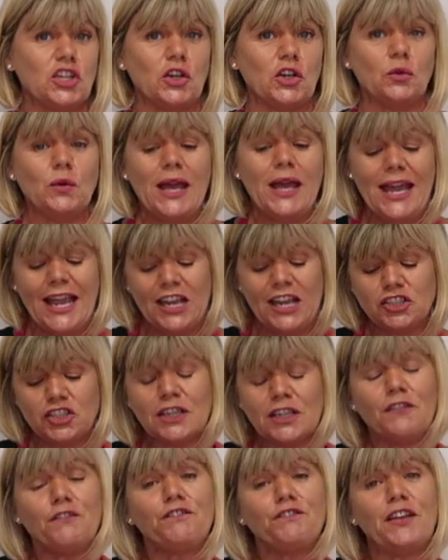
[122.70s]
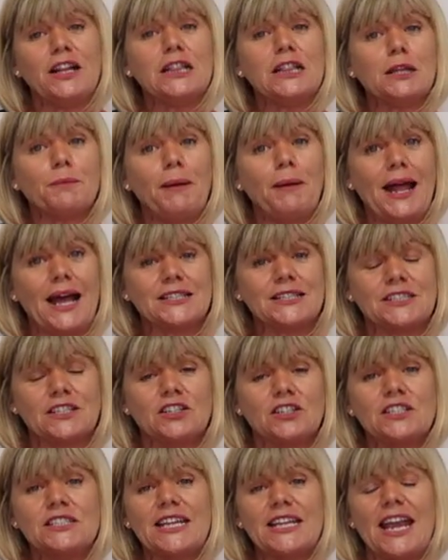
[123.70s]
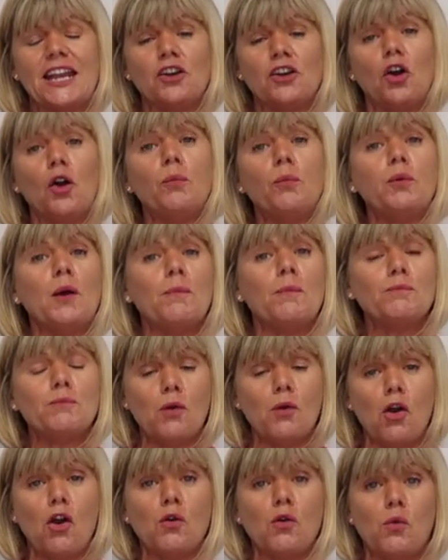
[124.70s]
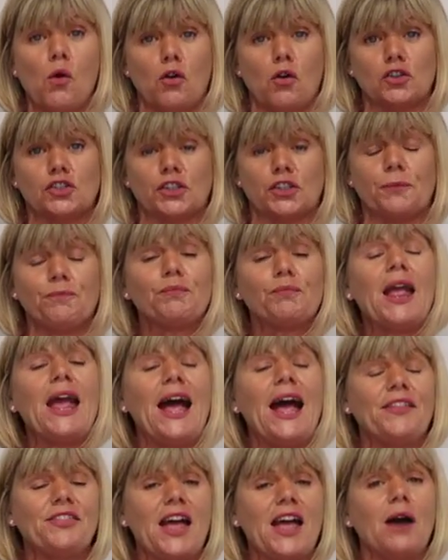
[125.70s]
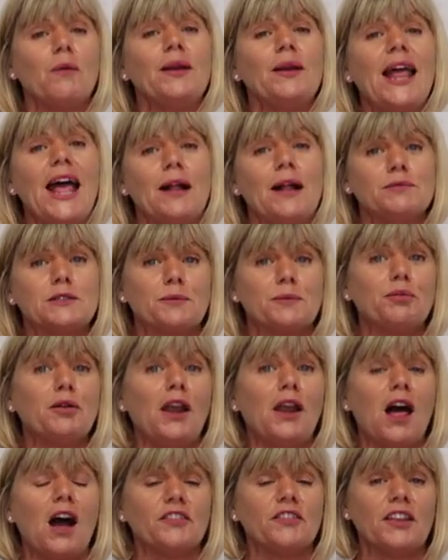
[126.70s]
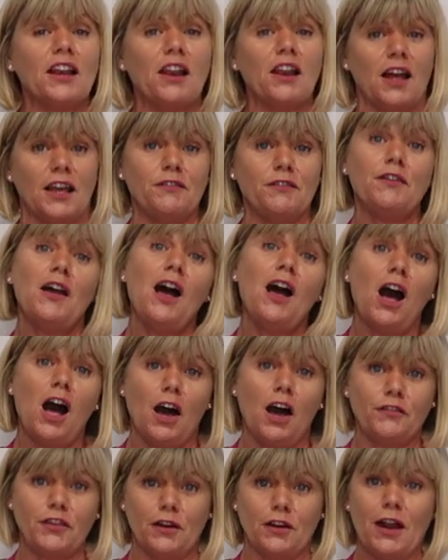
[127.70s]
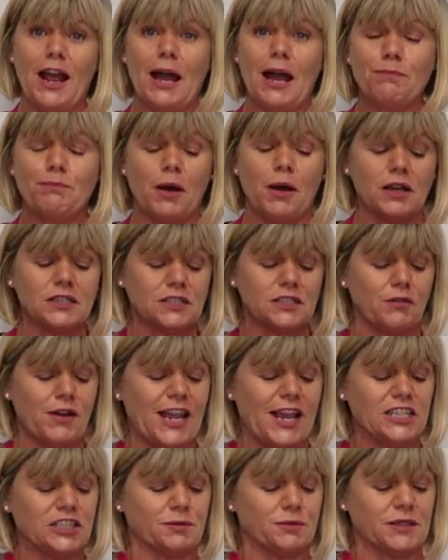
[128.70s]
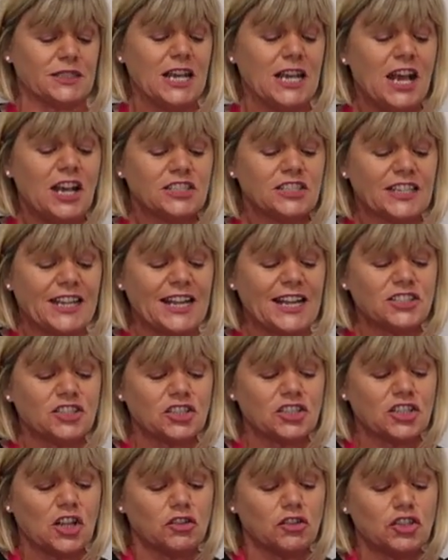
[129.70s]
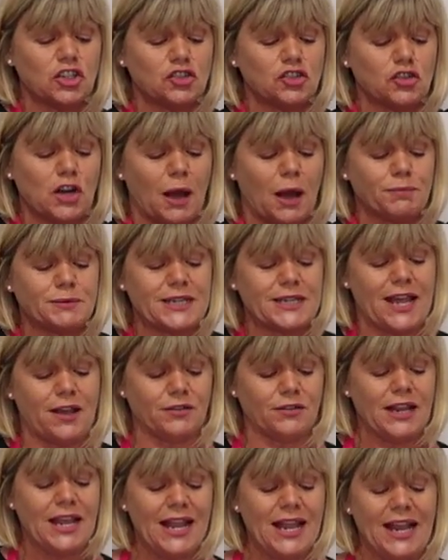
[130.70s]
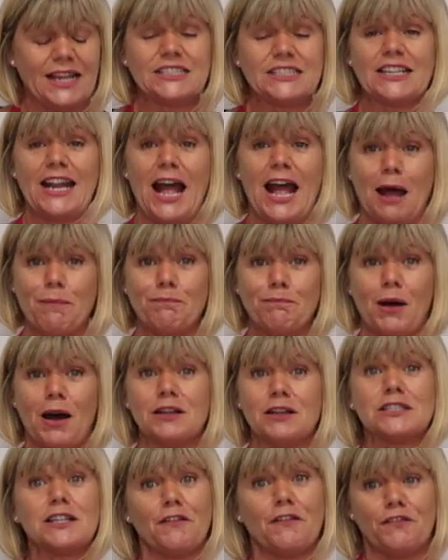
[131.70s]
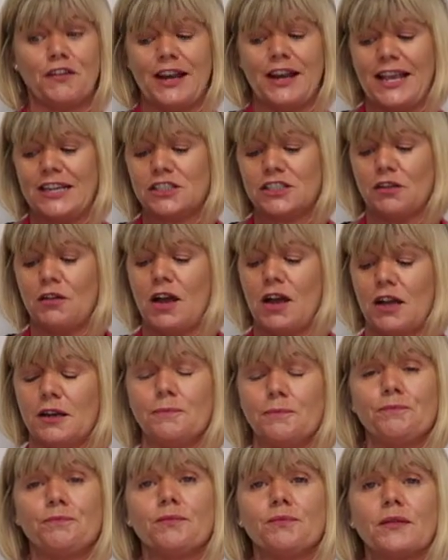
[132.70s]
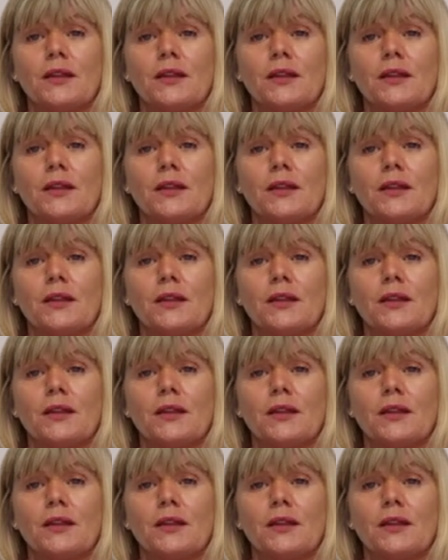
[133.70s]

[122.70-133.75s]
do is you can fill the plastic container up with more water, and that will help to prolong the life of your hat box arrangement. So that's just going to drop down into the hat box for later on.